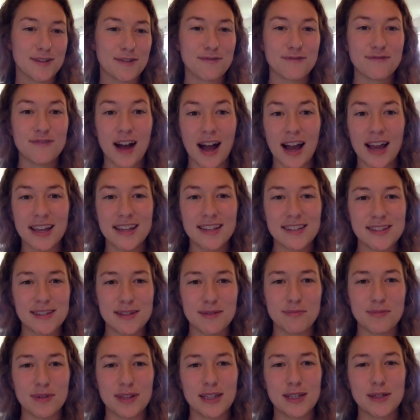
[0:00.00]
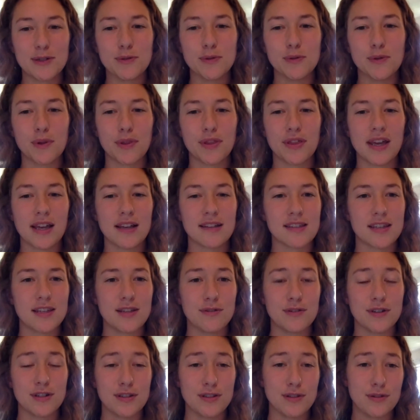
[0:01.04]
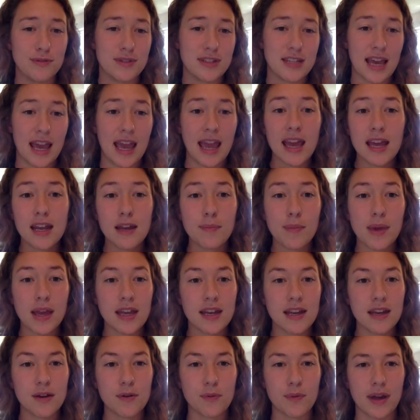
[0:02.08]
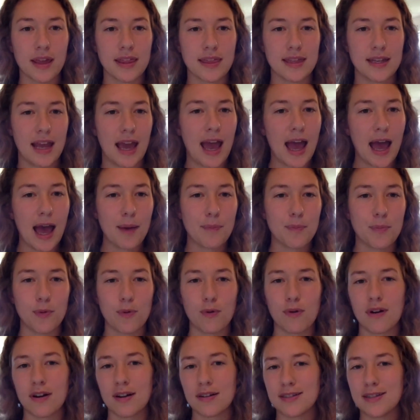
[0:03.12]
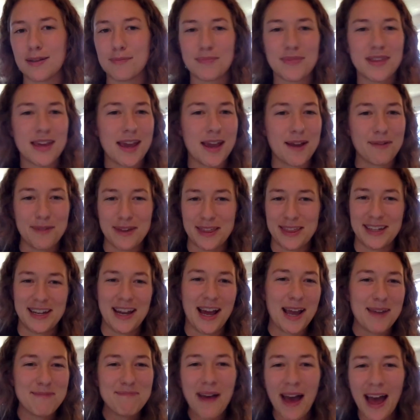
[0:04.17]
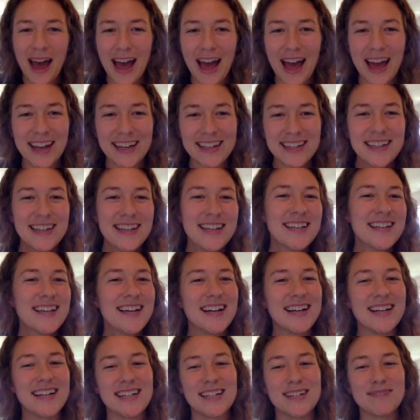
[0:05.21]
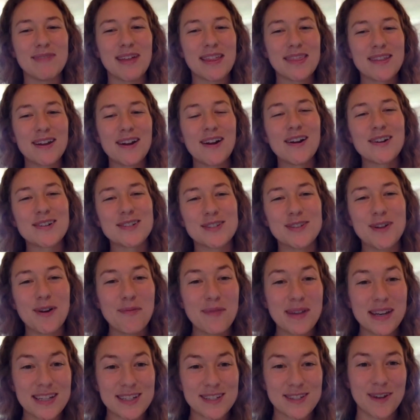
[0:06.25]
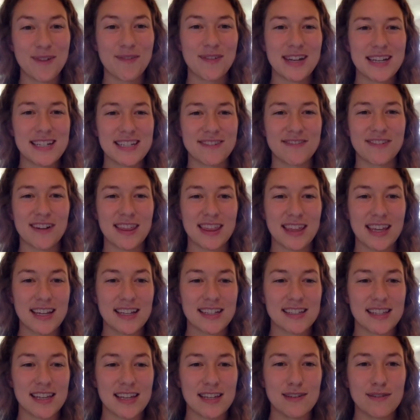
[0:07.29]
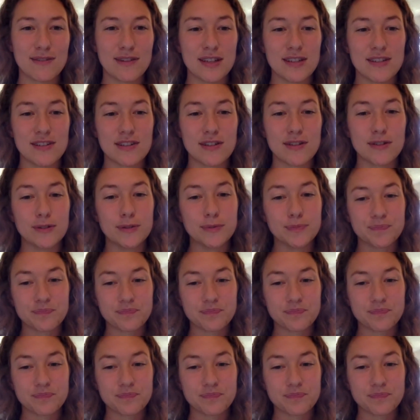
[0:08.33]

find some really cool things that you could do to animate it with an app or something with an iPad. There are so many different things that you could do